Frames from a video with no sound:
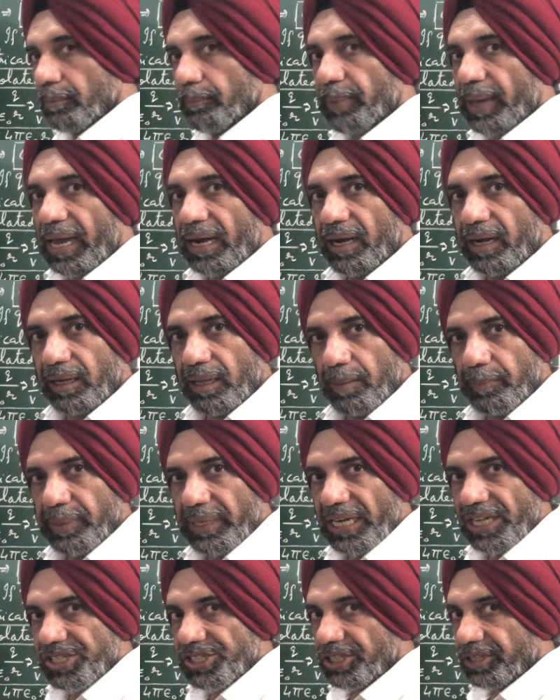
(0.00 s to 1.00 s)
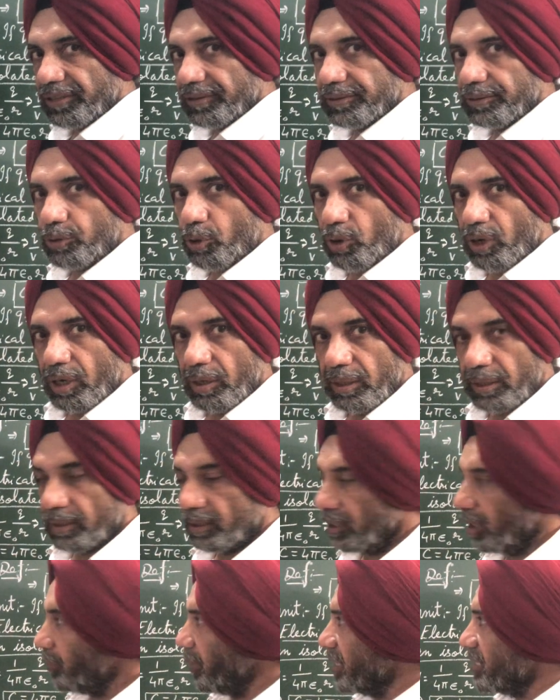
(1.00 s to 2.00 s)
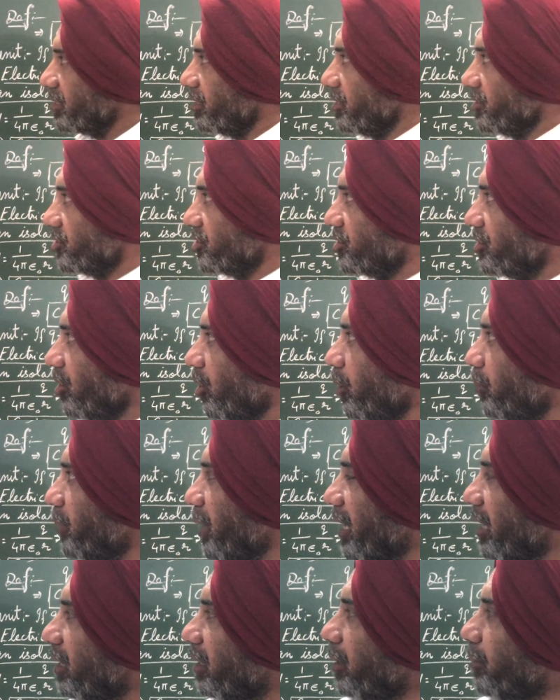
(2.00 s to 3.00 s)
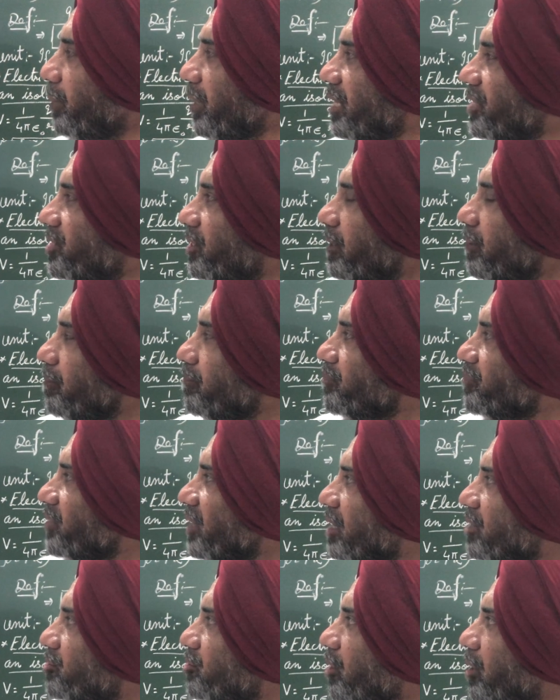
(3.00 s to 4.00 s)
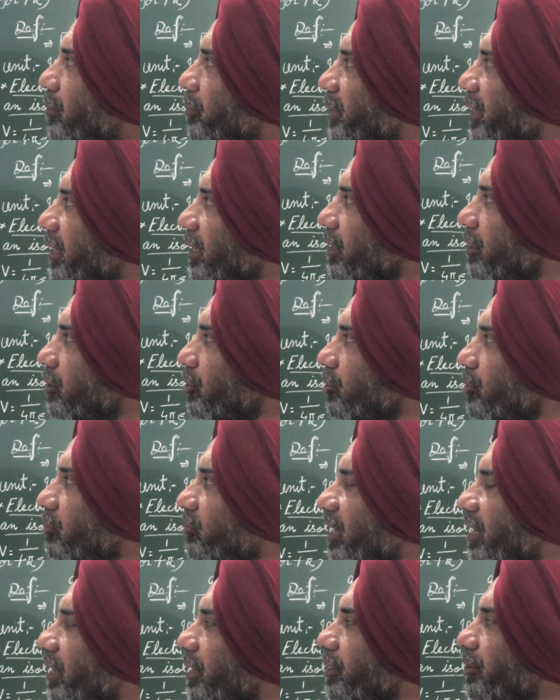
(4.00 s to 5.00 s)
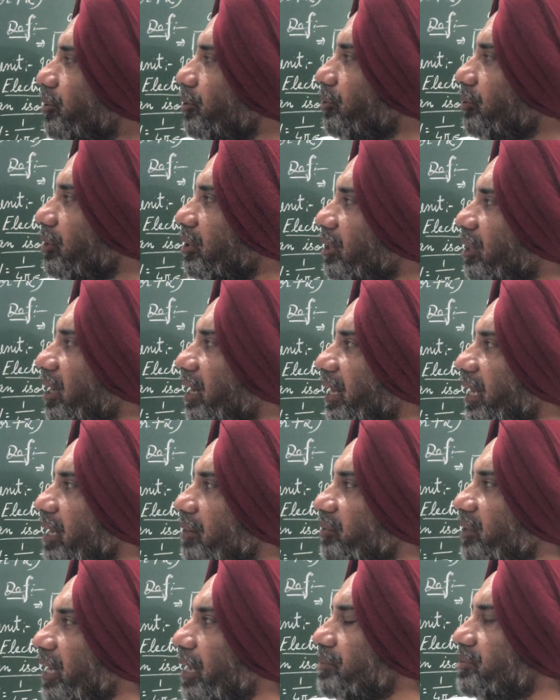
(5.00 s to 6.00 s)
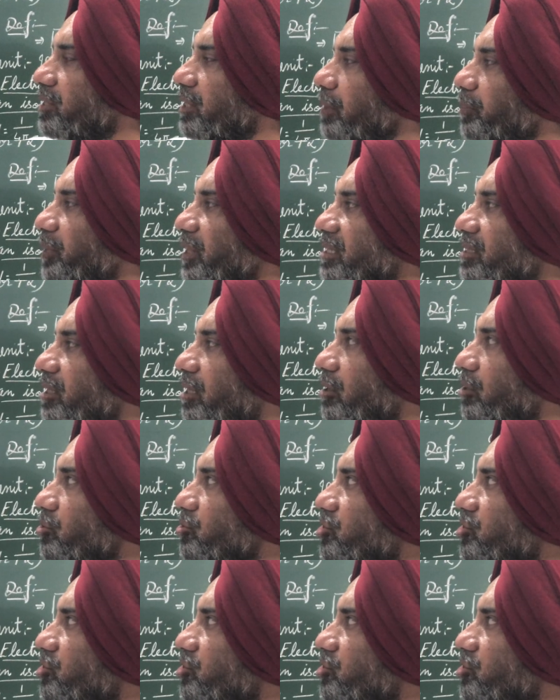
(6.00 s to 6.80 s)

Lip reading: parallel combination, total capacitance of parallel combination. So comparing to 1 and 2, again we have Cp is equal to